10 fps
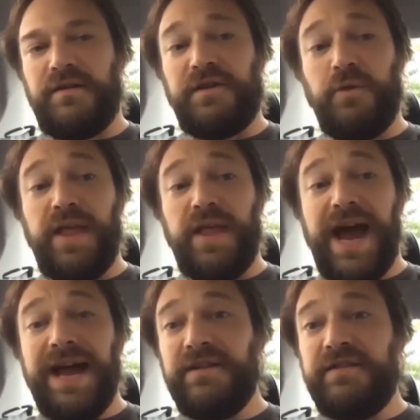So with
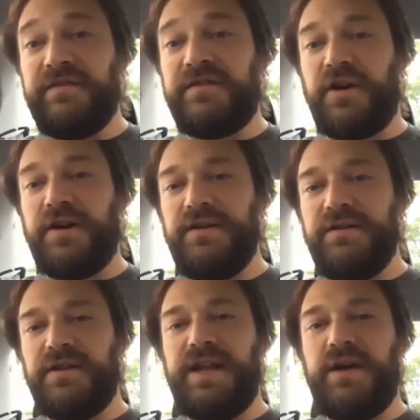that, let's get started.
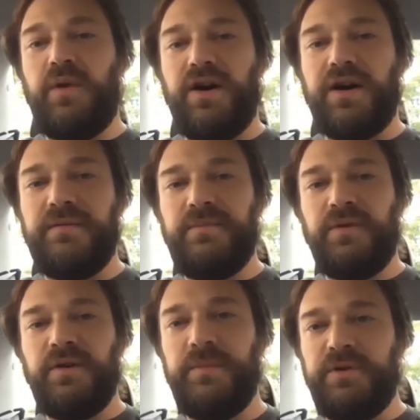Lynette, welcome.
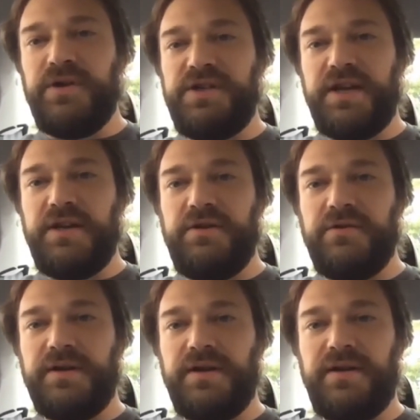Really appreciate you
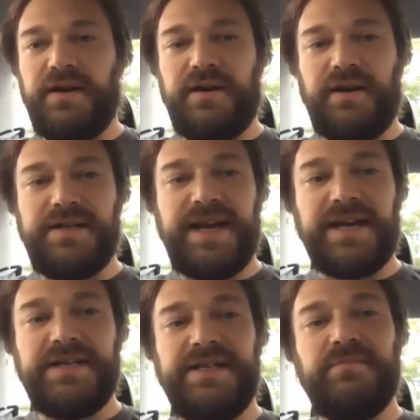doing a
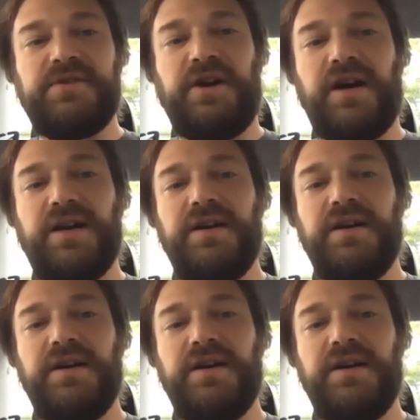tag team talk.